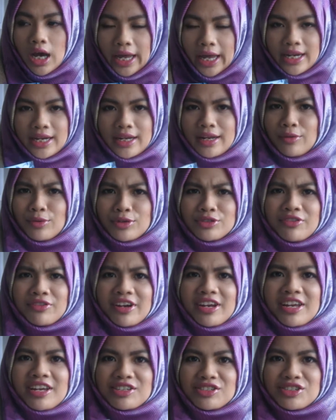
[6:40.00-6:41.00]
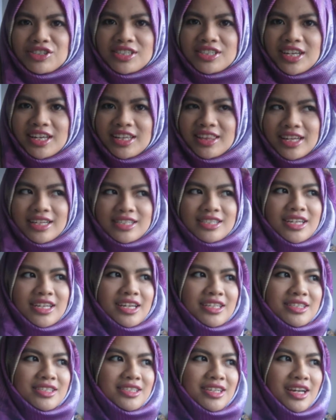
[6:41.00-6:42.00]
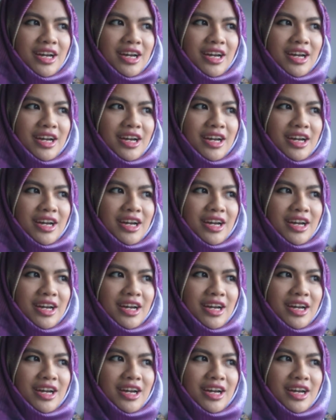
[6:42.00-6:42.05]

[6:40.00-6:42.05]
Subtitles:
And it was very interesting in that sense.